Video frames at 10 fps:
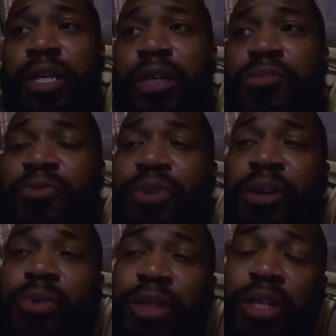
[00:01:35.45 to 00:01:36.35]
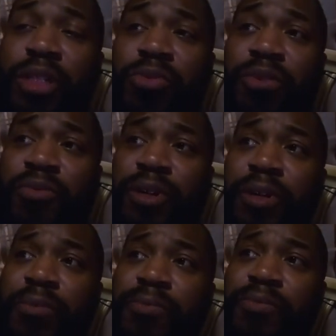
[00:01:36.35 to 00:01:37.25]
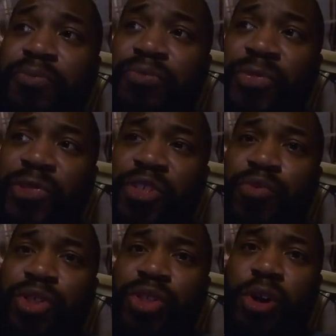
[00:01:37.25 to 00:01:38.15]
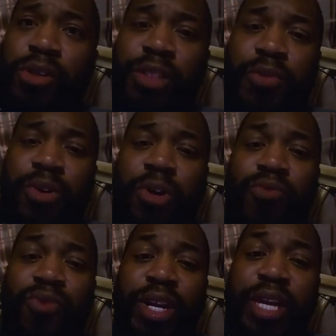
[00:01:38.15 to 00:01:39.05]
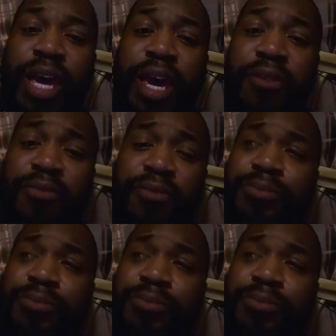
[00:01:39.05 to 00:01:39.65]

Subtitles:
He was very pleased with the results that we already have.